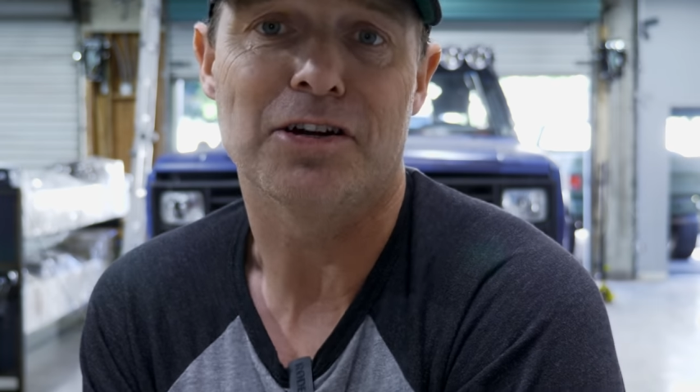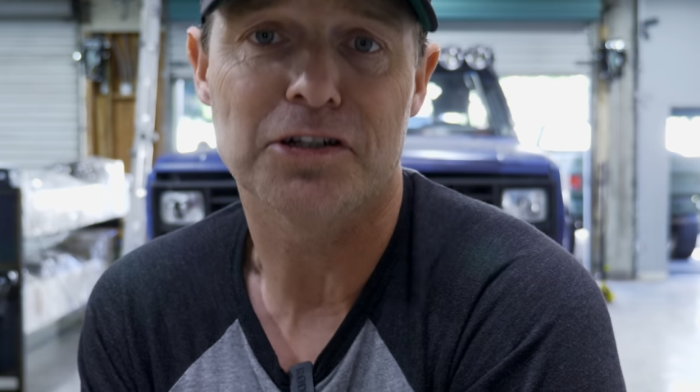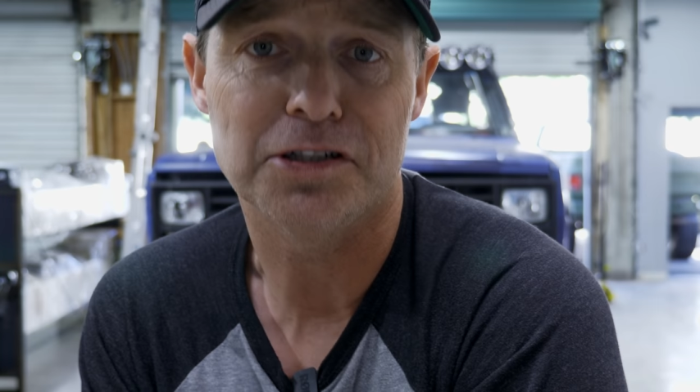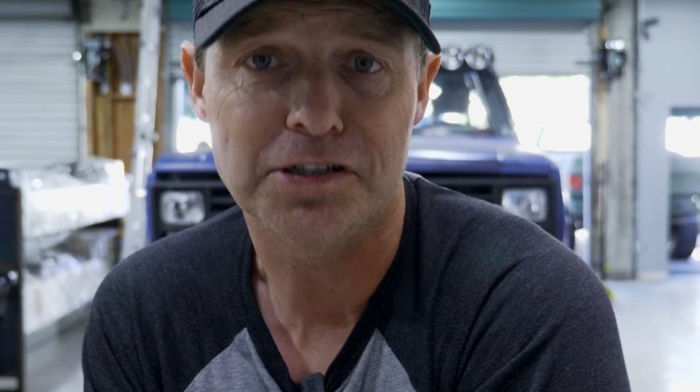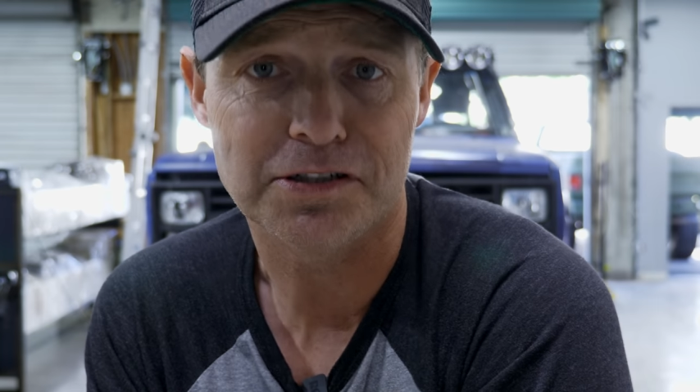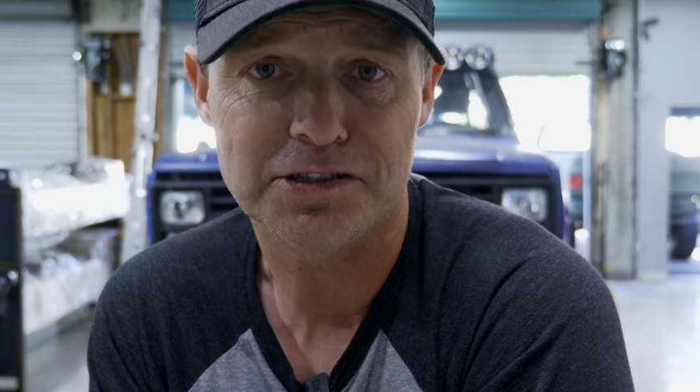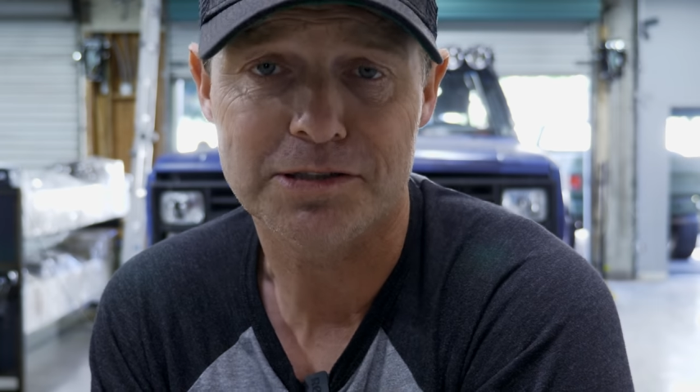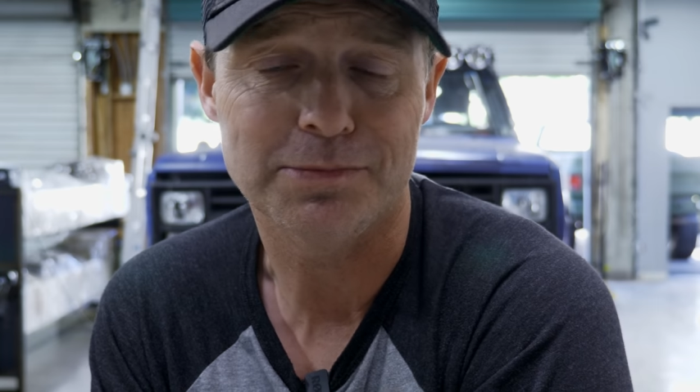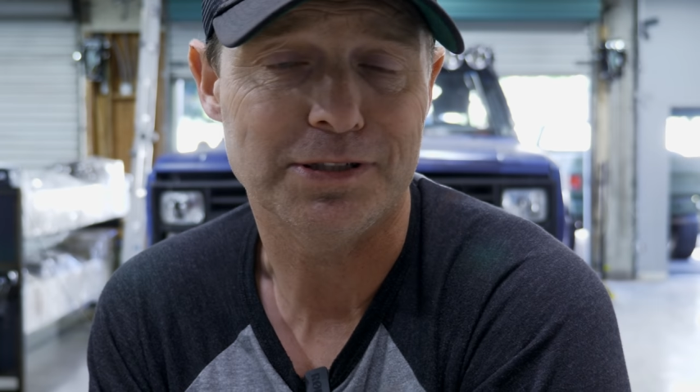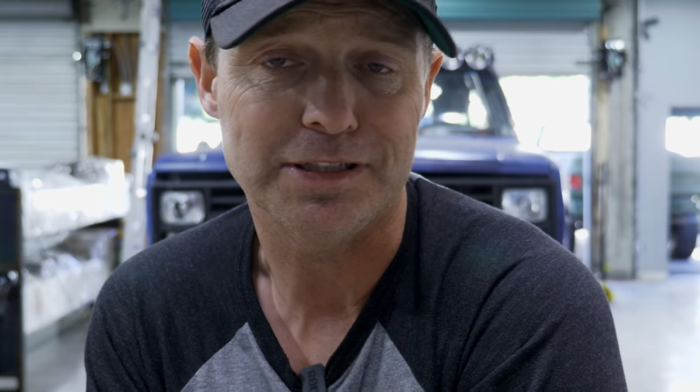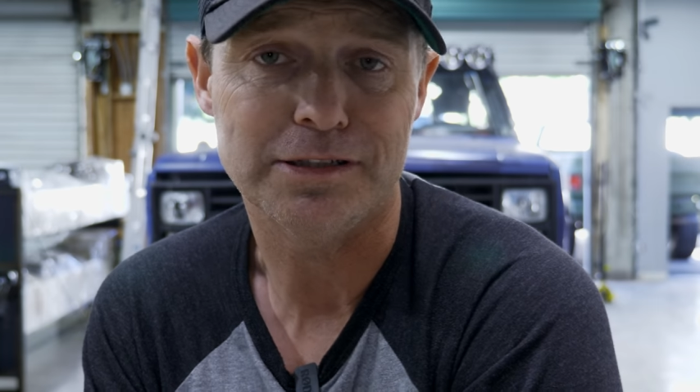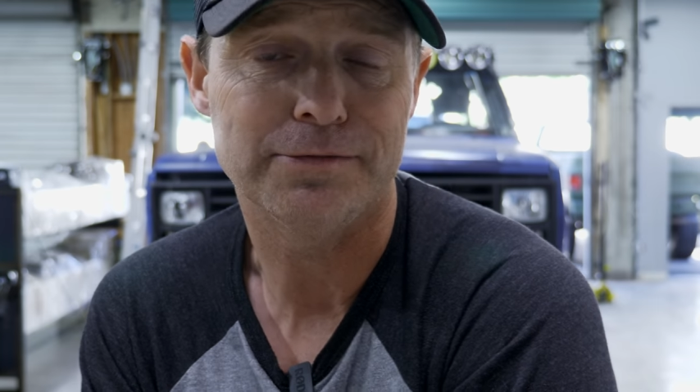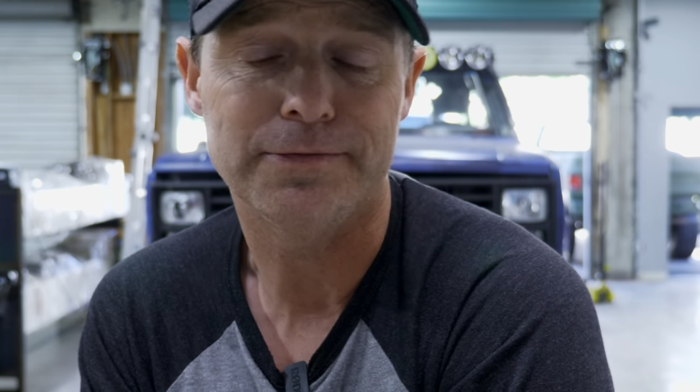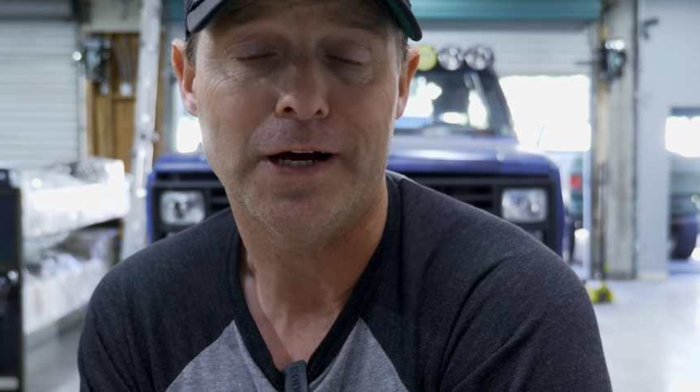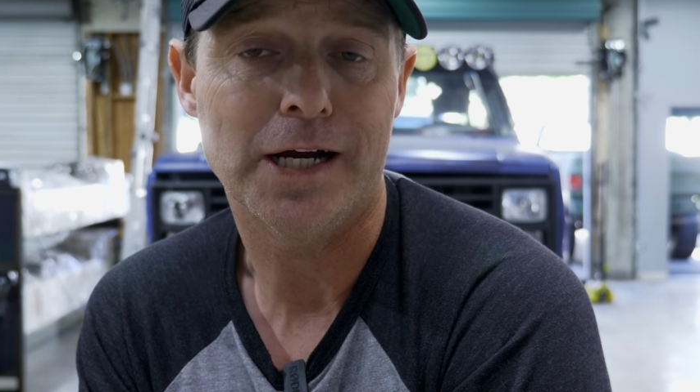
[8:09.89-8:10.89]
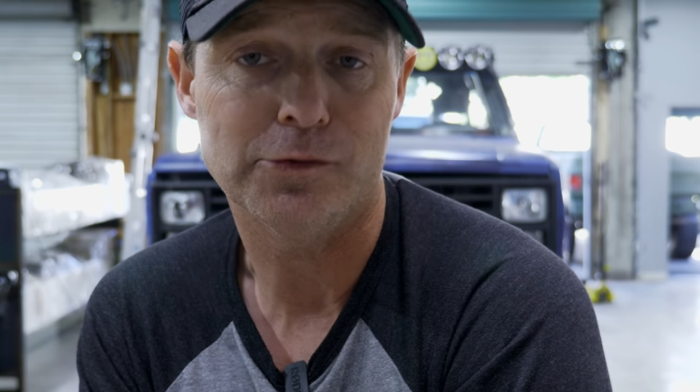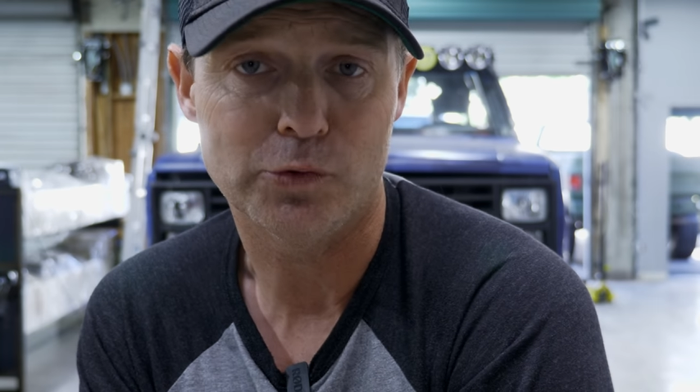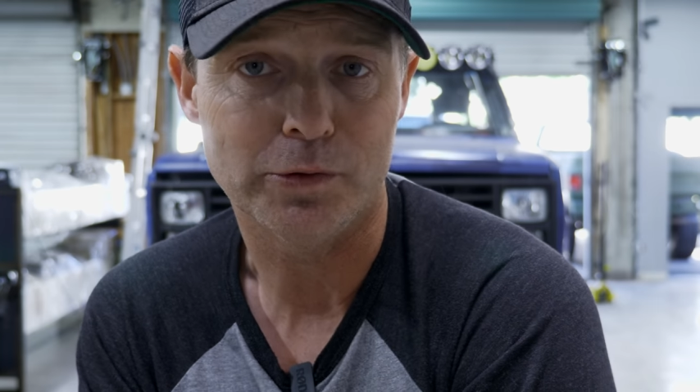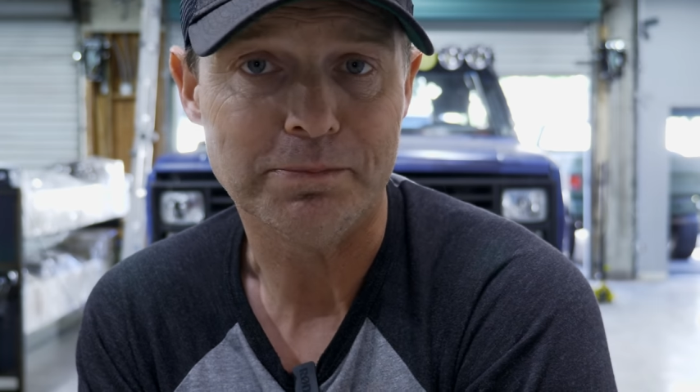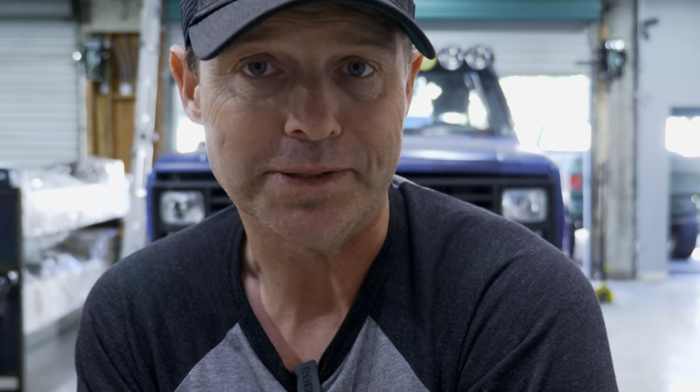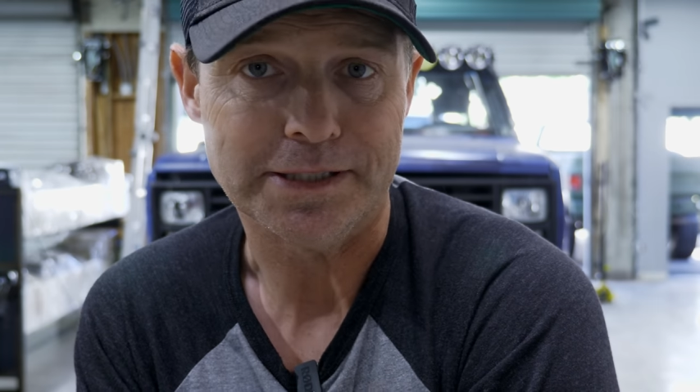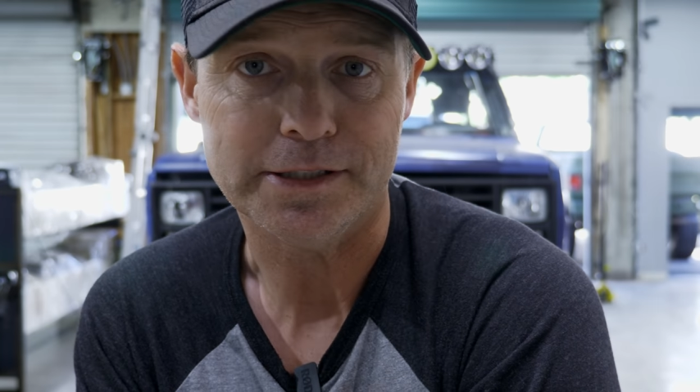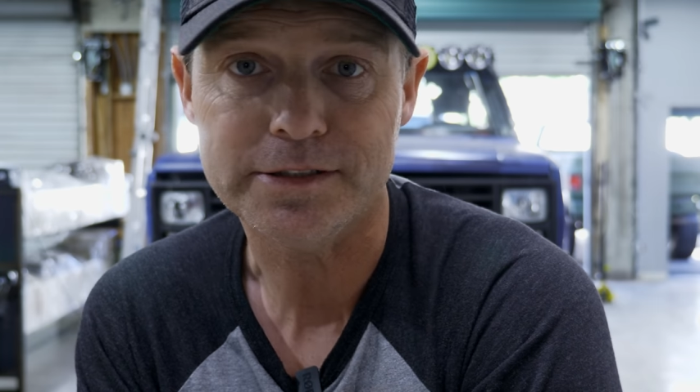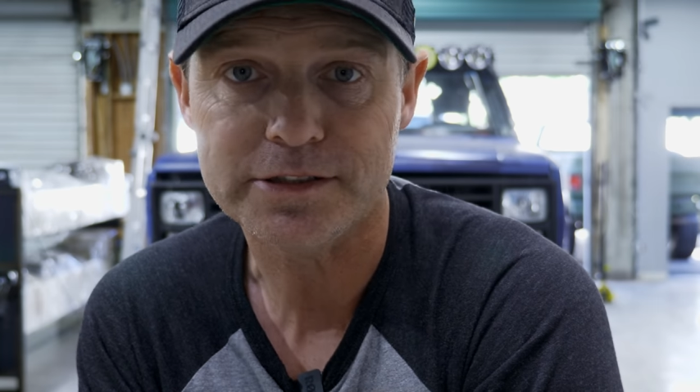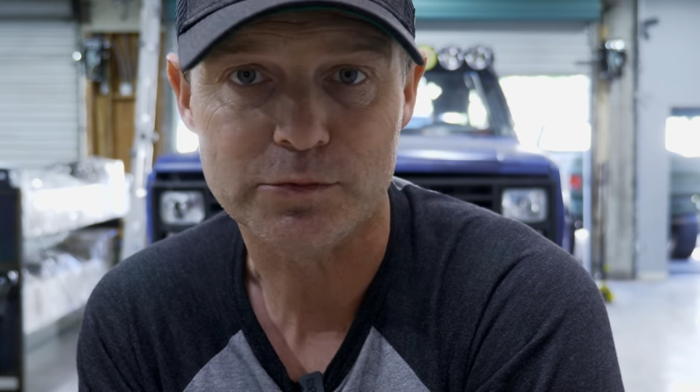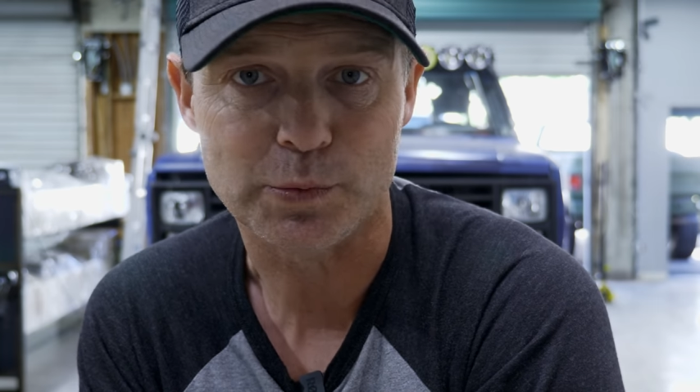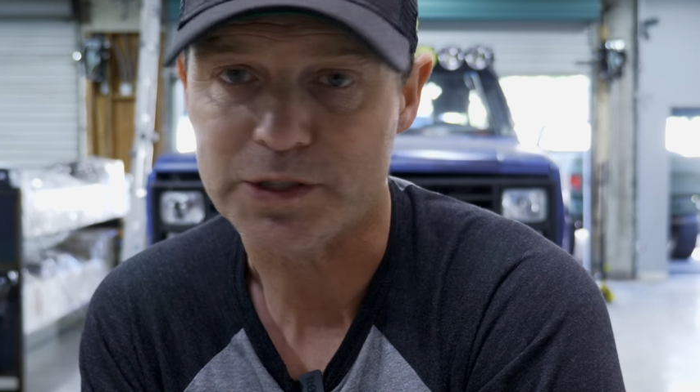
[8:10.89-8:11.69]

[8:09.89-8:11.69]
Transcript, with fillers: on some of these viral builds,